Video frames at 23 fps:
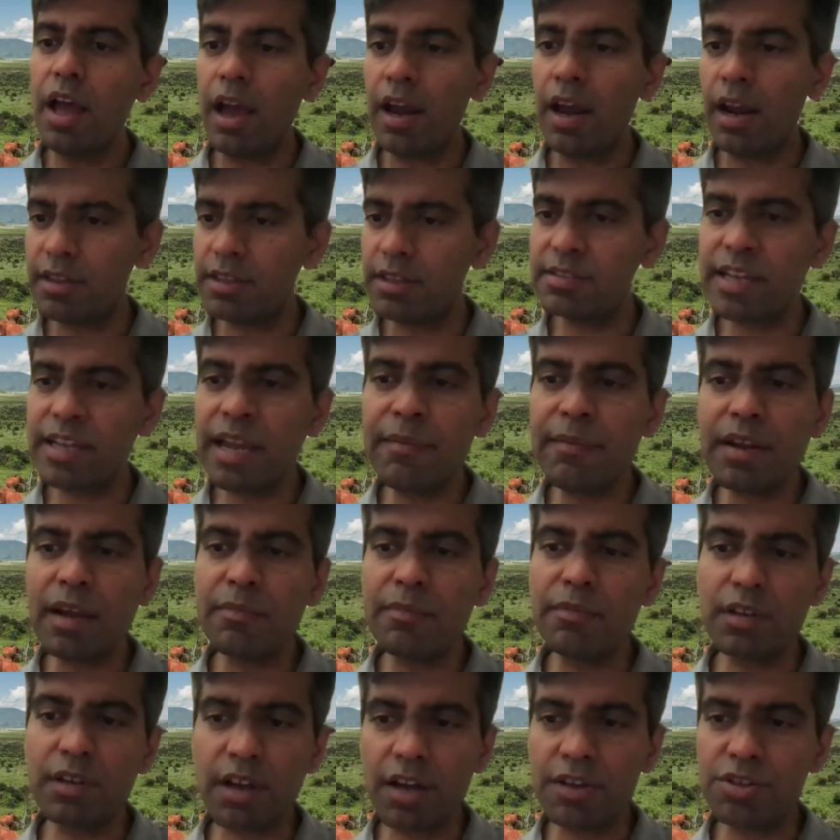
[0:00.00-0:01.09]
And at the same
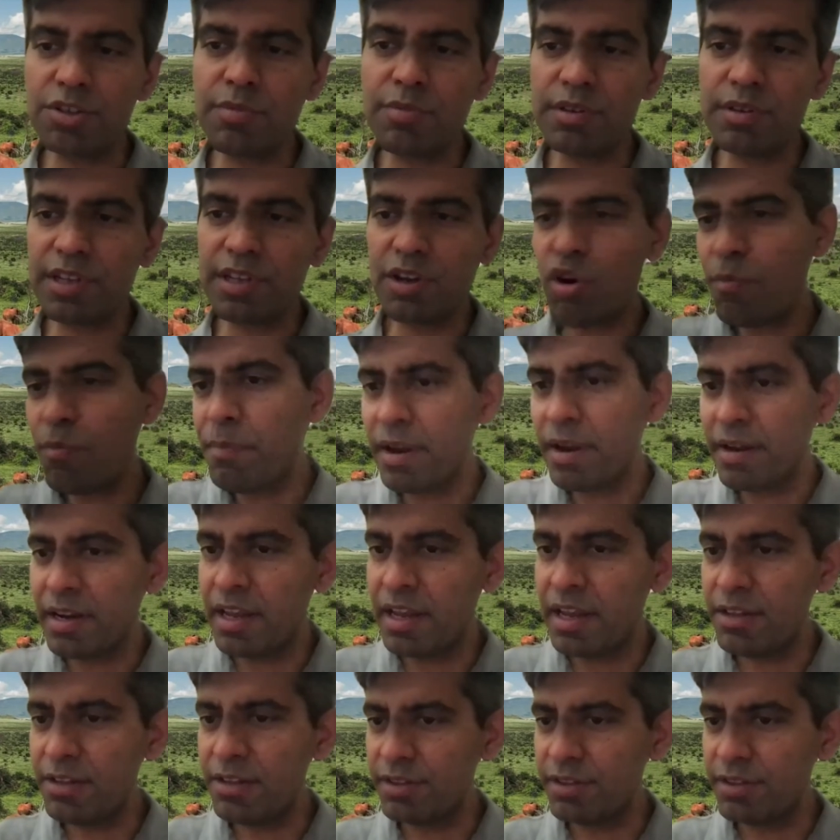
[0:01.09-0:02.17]
time, the customers are no
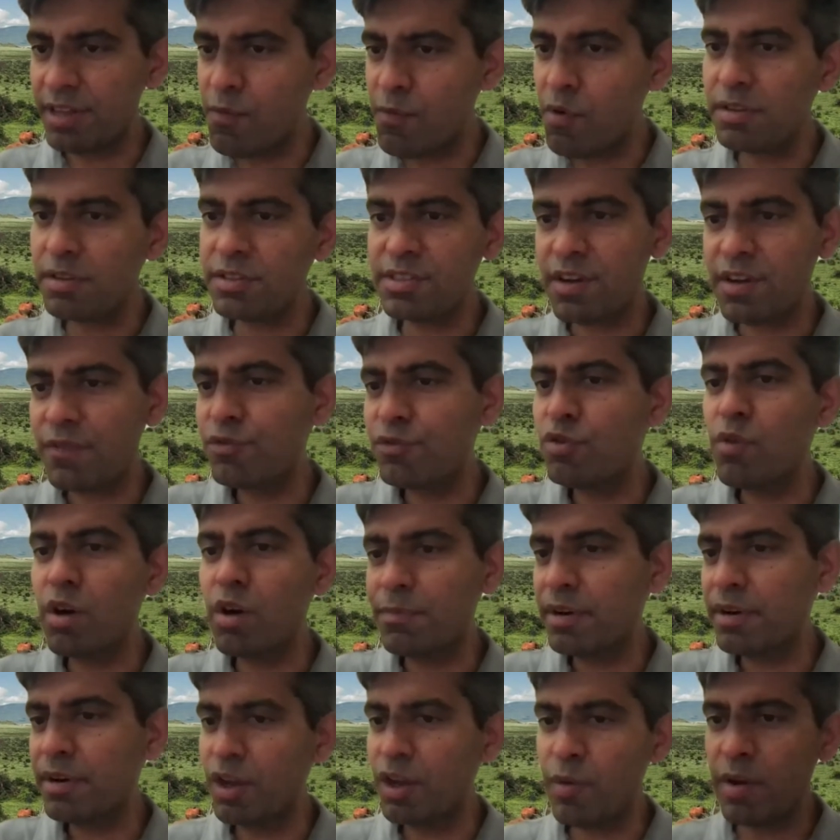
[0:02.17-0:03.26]
picnic either. They want stuff to
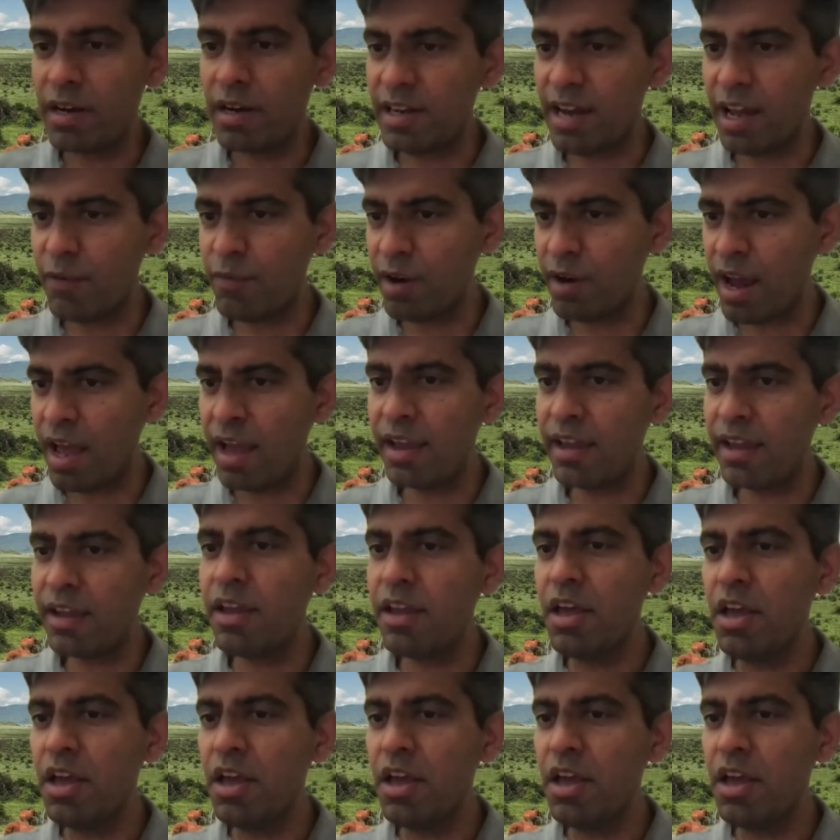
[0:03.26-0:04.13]
work pretty quickly. Like when I